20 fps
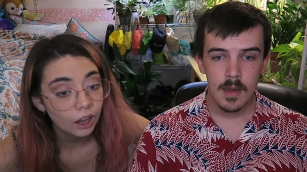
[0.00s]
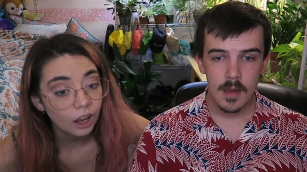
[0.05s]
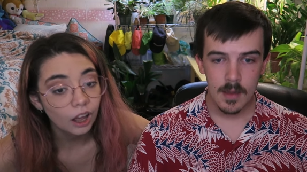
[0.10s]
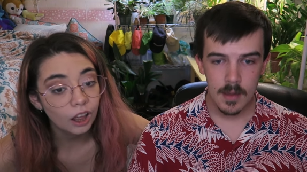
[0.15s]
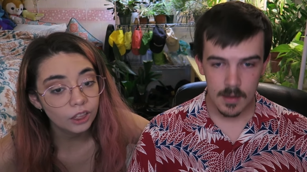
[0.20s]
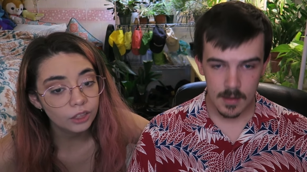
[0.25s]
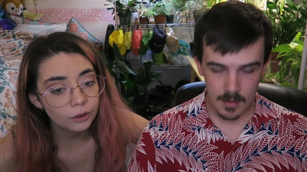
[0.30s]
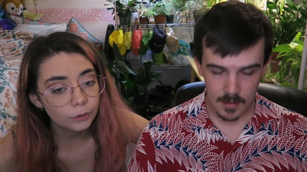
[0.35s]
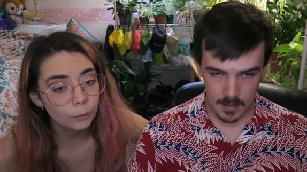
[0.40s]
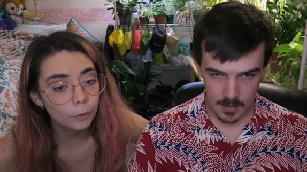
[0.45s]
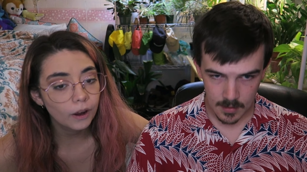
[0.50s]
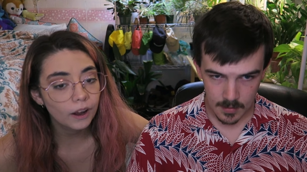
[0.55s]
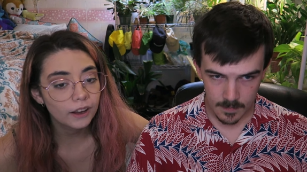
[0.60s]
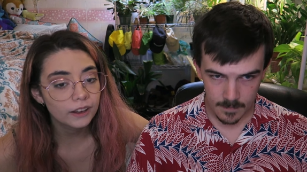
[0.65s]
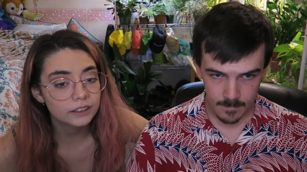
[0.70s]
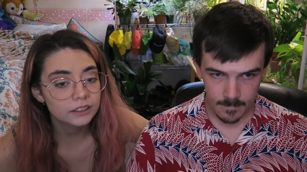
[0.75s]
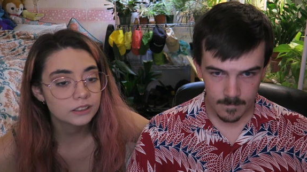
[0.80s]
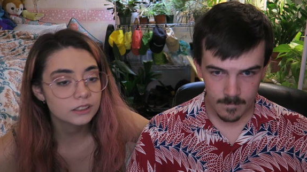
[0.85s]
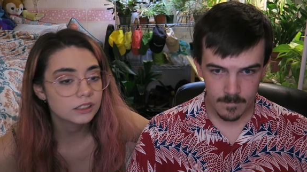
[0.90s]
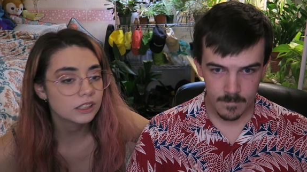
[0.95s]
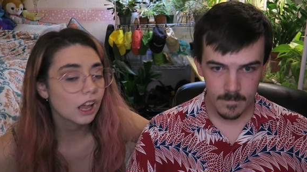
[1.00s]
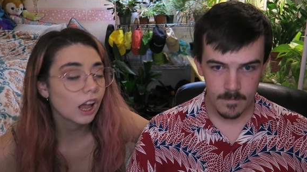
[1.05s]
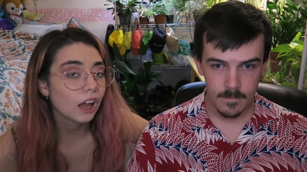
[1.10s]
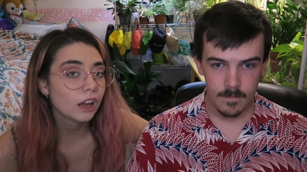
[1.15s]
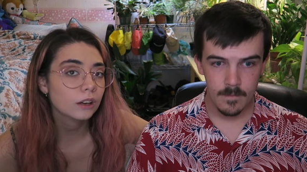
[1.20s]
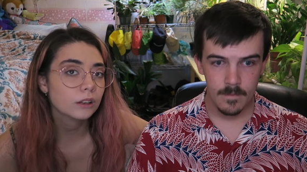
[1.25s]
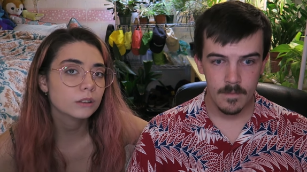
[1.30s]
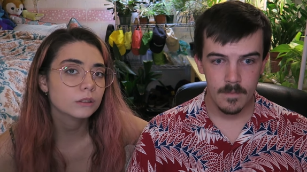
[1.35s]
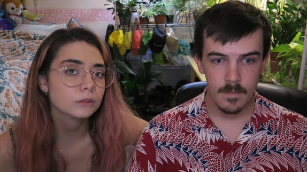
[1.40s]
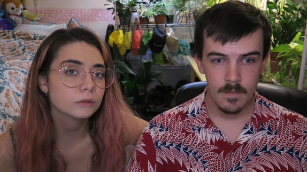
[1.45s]
Speaker 1: Otherwise, yep. I
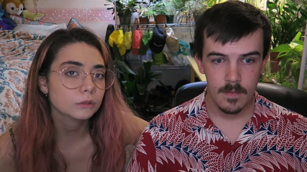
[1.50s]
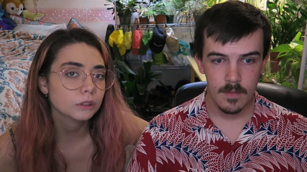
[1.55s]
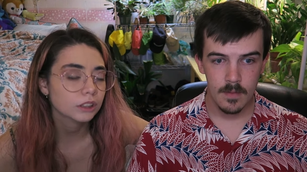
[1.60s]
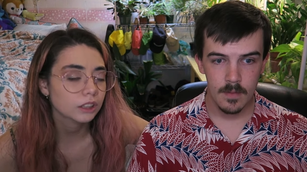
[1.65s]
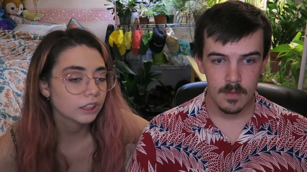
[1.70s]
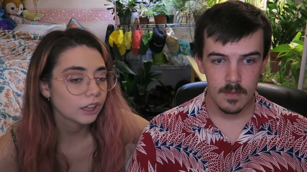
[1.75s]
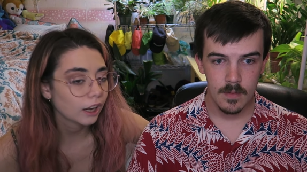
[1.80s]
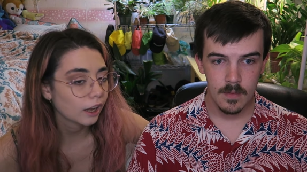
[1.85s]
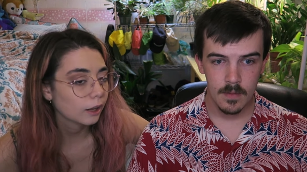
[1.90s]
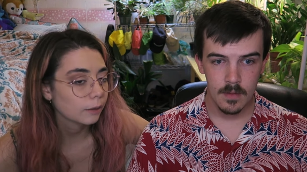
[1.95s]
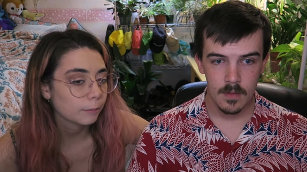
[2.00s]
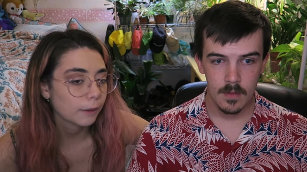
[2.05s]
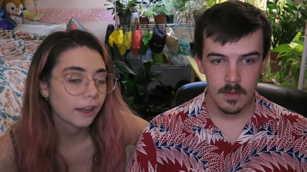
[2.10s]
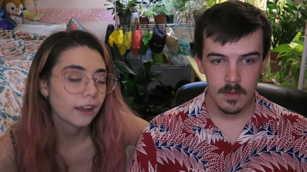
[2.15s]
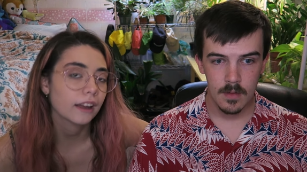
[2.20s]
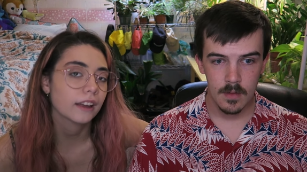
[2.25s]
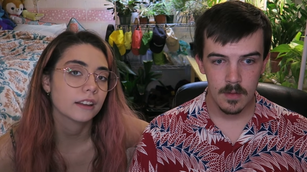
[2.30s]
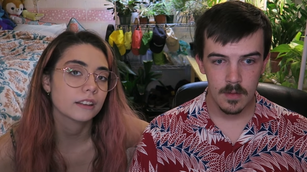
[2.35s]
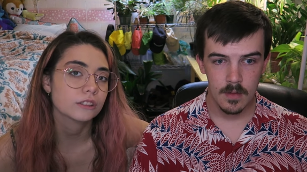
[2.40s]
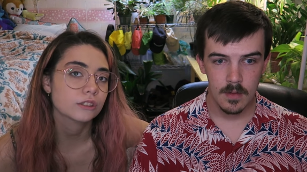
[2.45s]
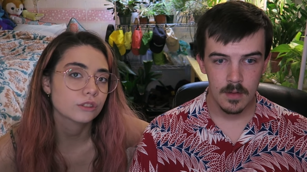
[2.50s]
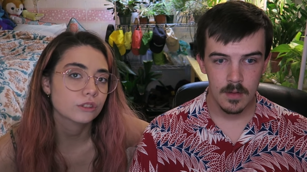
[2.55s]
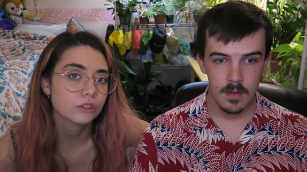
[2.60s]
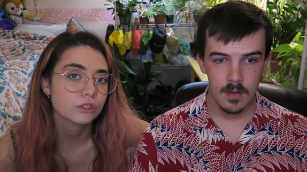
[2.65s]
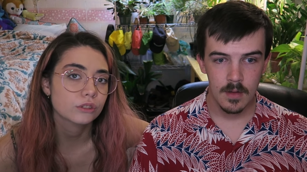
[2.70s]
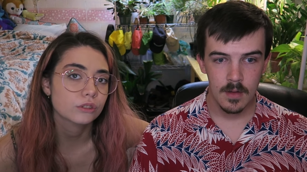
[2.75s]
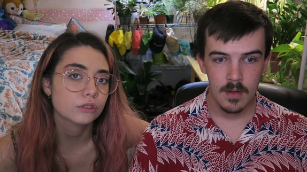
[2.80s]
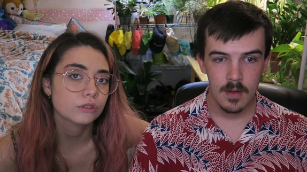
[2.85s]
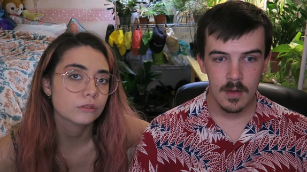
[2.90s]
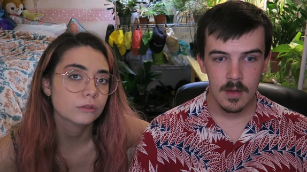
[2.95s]
don't want an eye
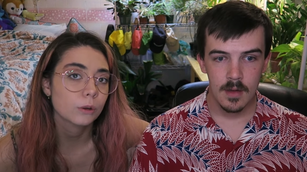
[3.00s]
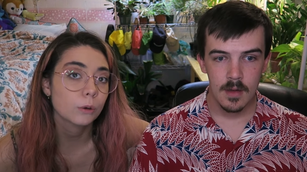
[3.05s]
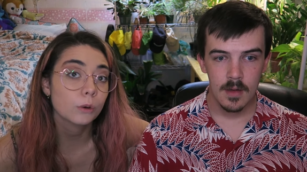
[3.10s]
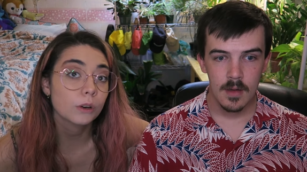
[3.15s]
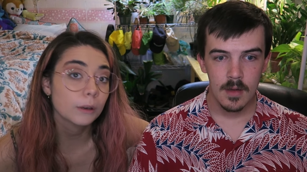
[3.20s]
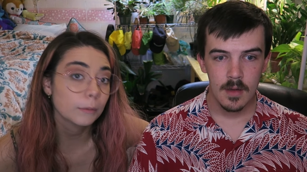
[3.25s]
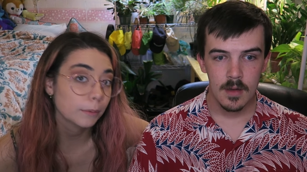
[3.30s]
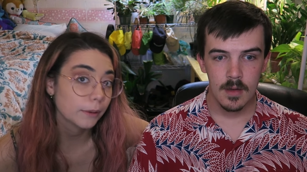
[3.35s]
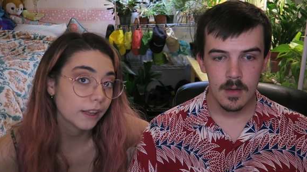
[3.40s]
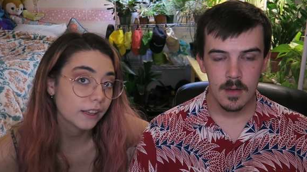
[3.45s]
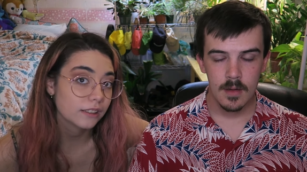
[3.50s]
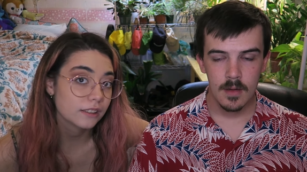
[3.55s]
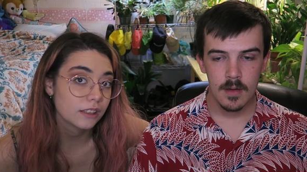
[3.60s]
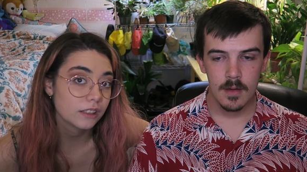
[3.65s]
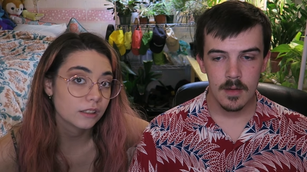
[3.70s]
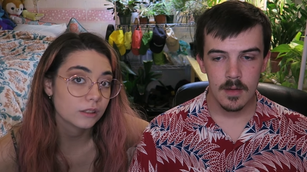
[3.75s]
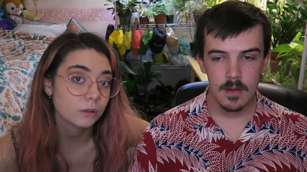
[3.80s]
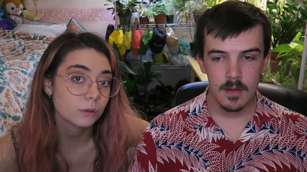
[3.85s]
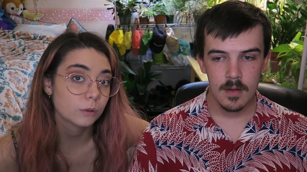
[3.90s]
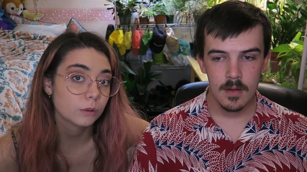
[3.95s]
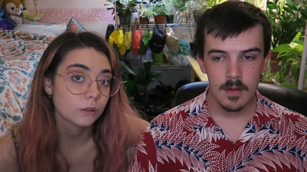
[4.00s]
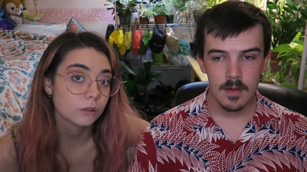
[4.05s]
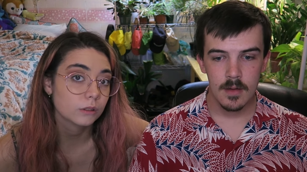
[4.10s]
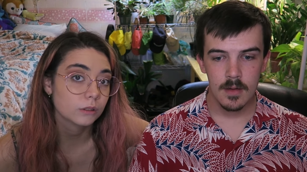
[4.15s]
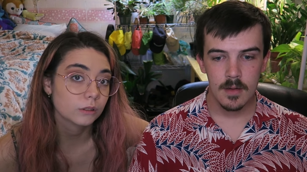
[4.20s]
patch or a plastic sword.